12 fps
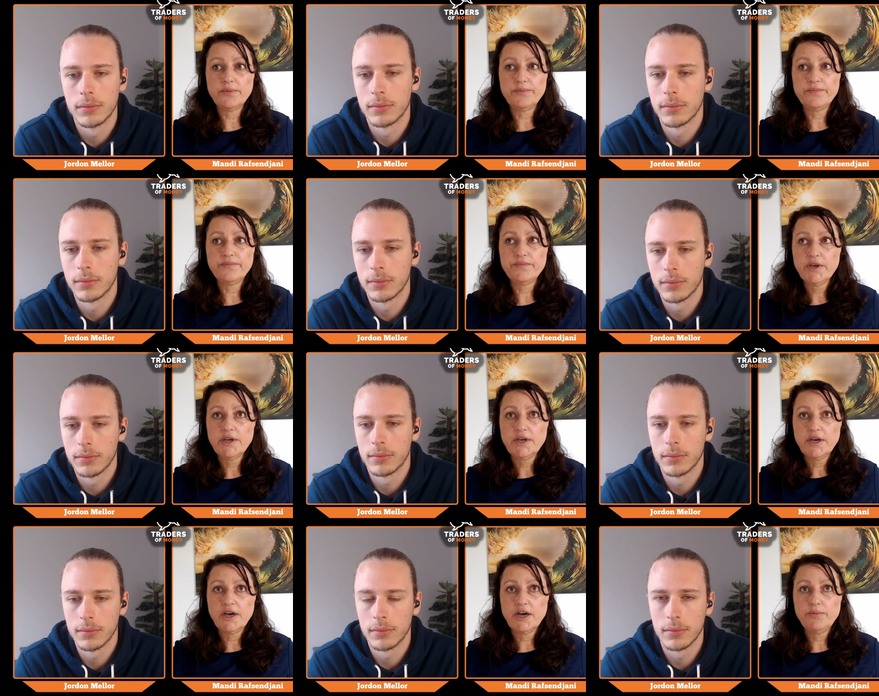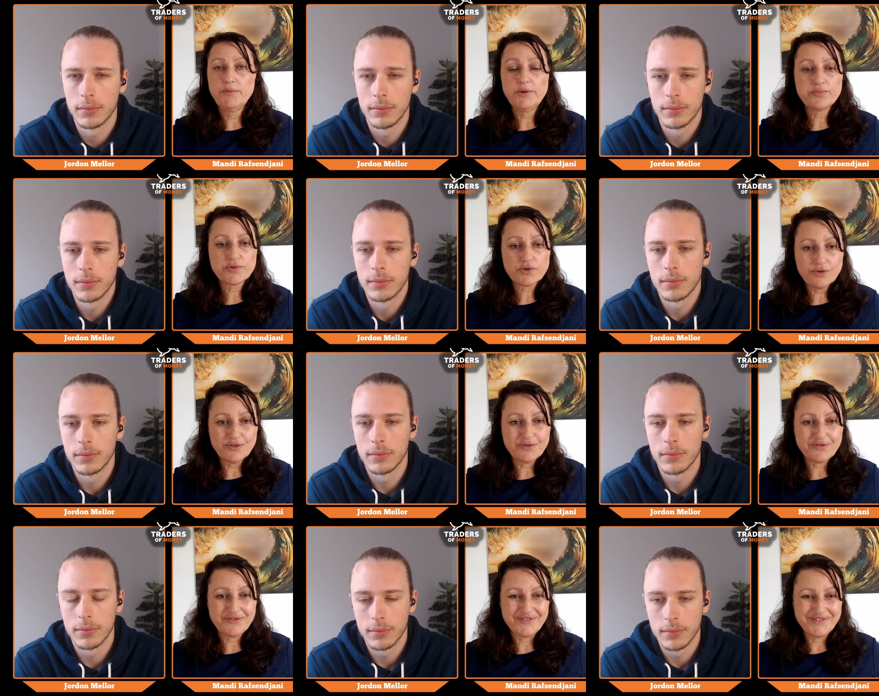Speaker 1: um, um,
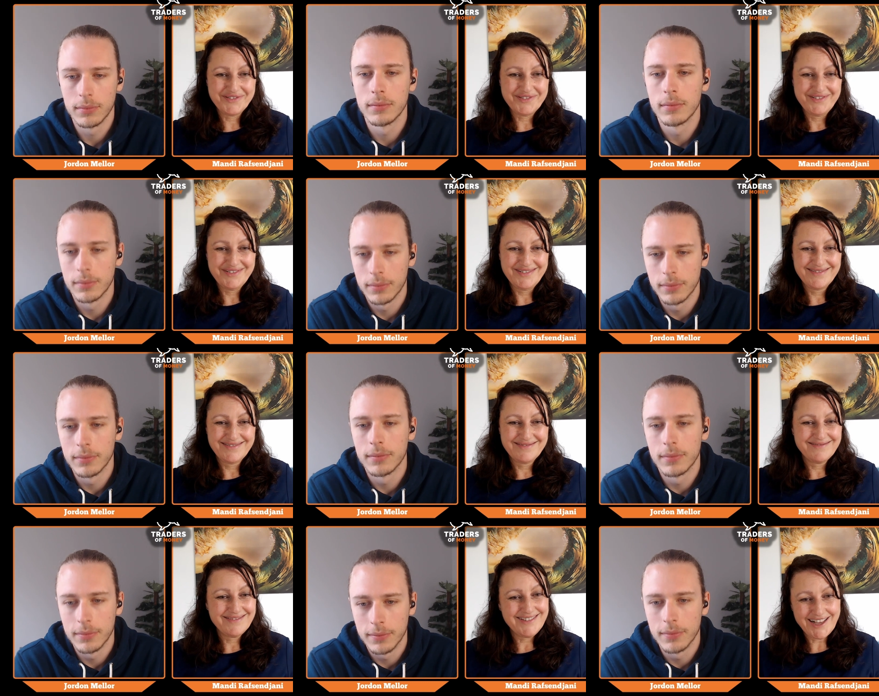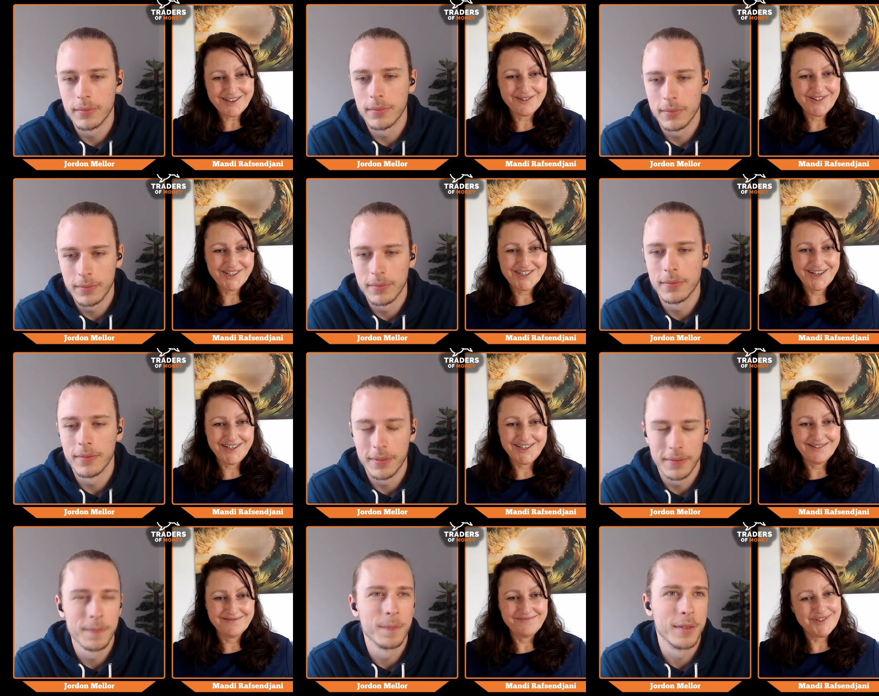improve that
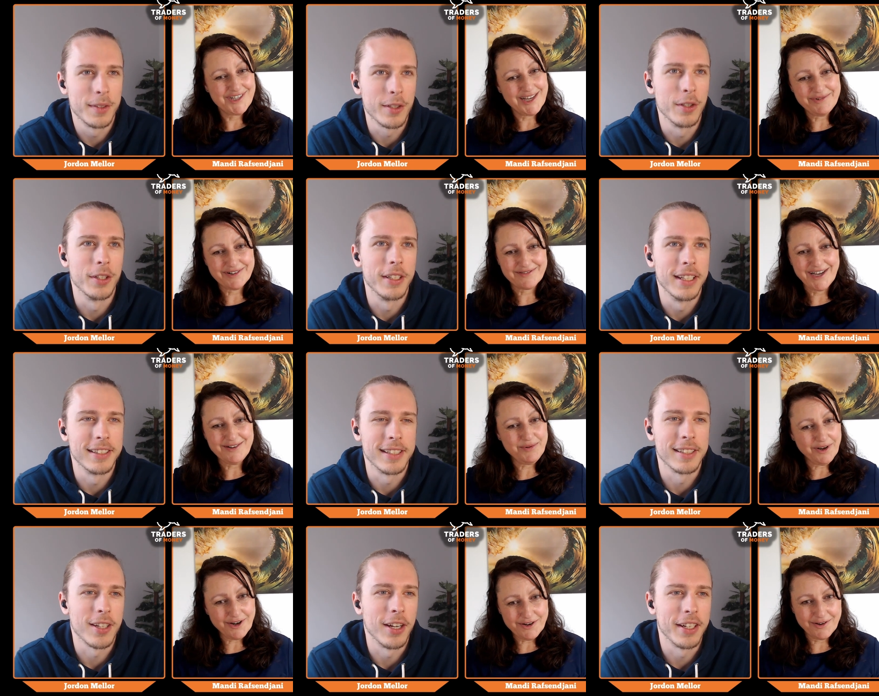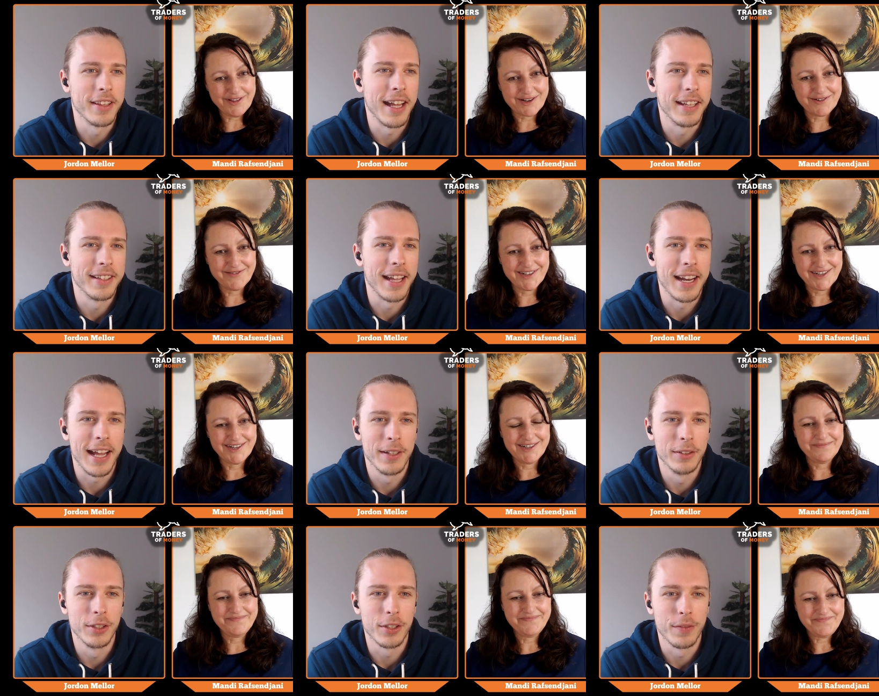conversation? Simple, Good. right? It's, kind of that
Speaker 2: that
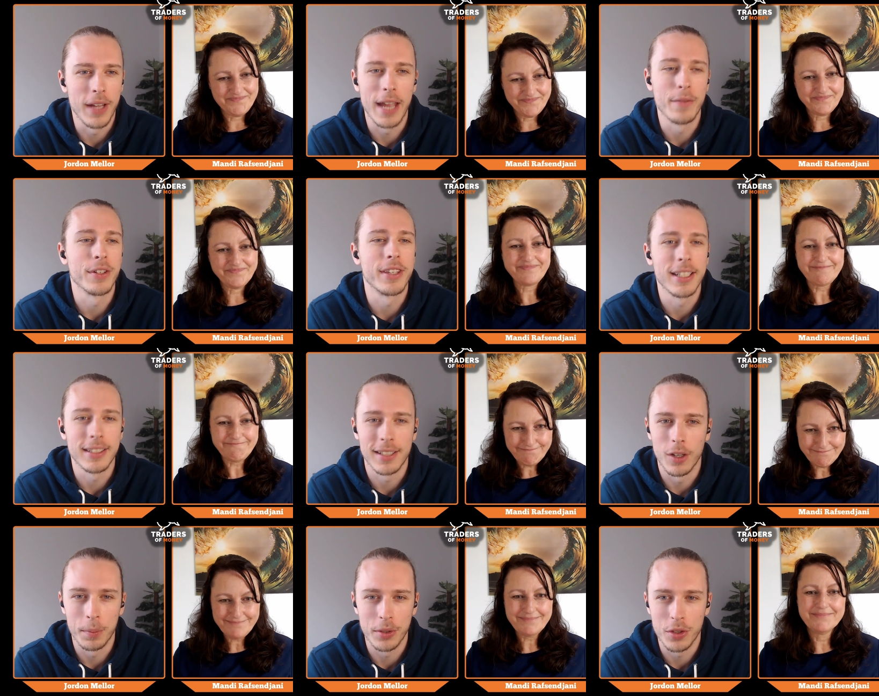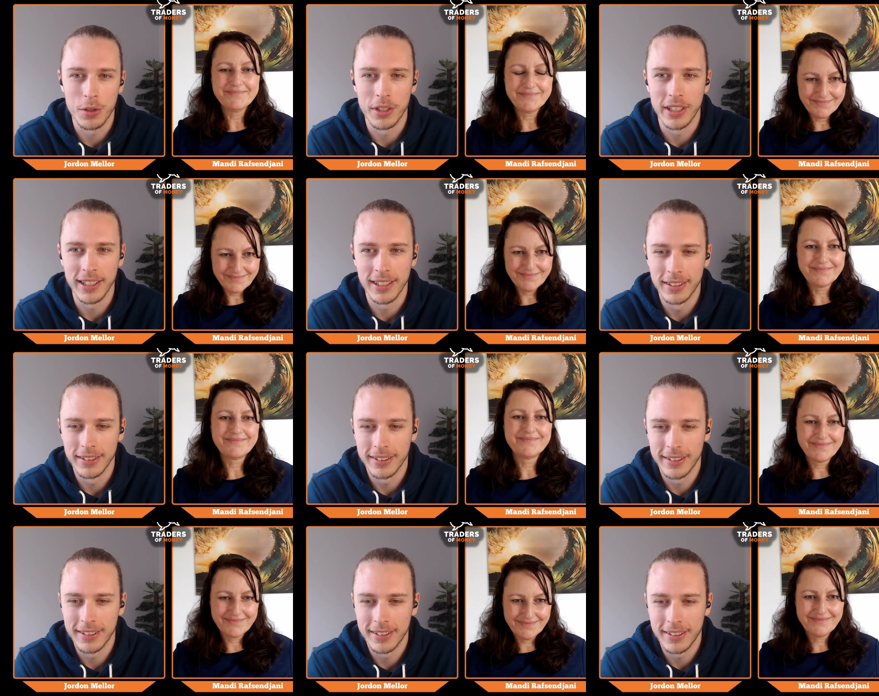outlook of everything's an opportunity.
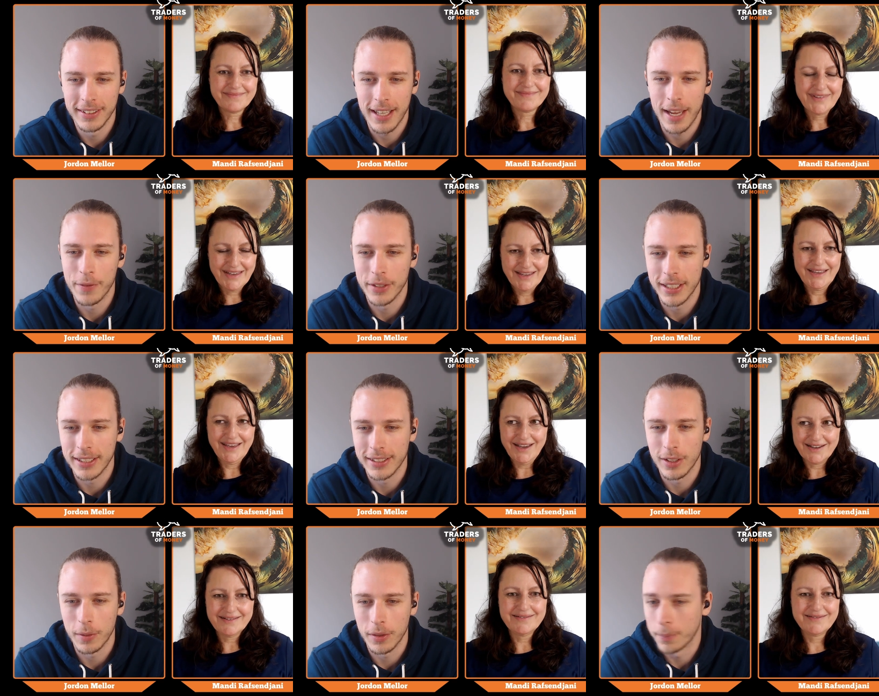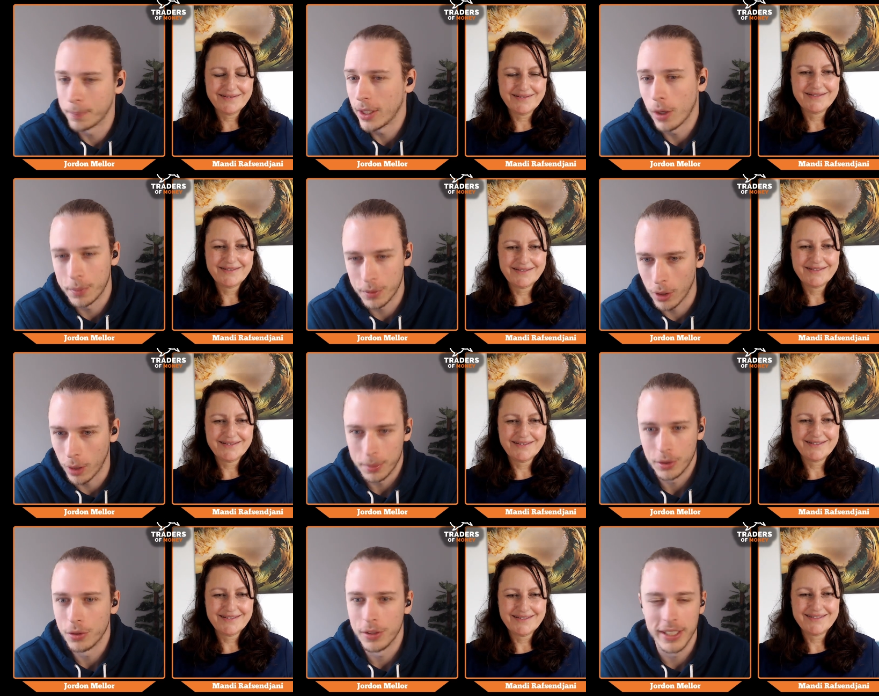Everything's yeah. an be op
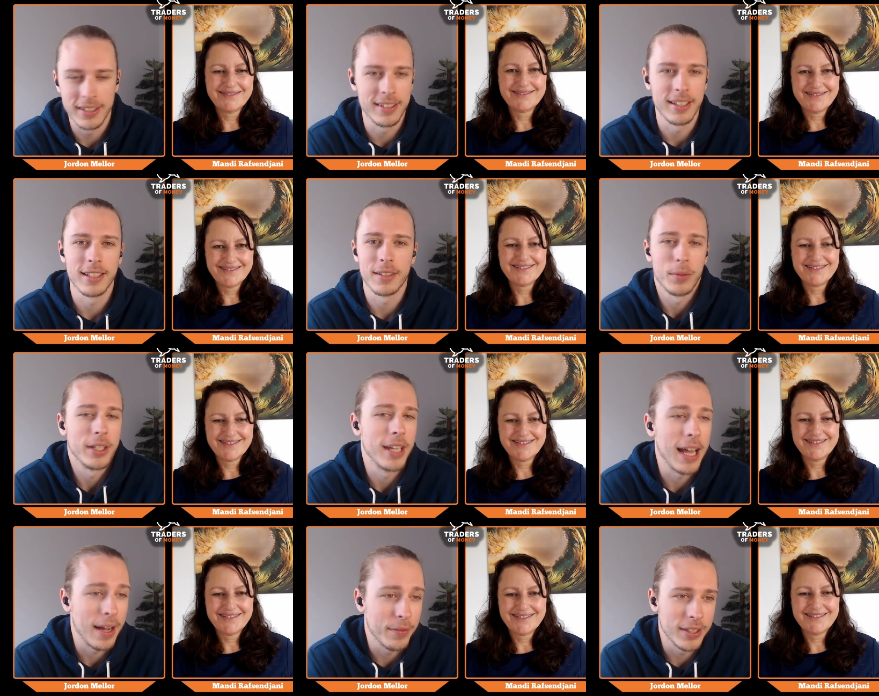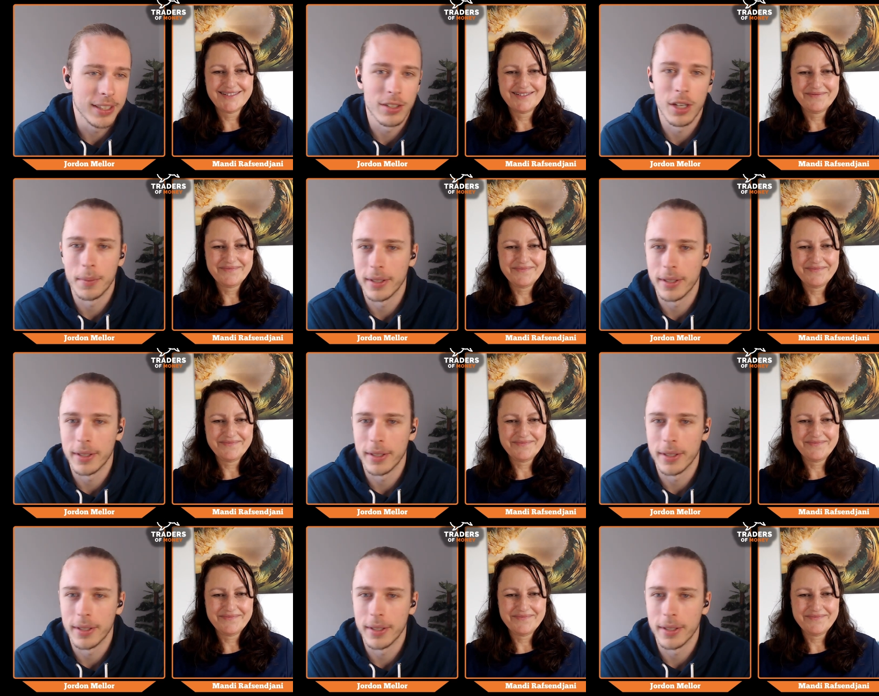opportunistic when you have these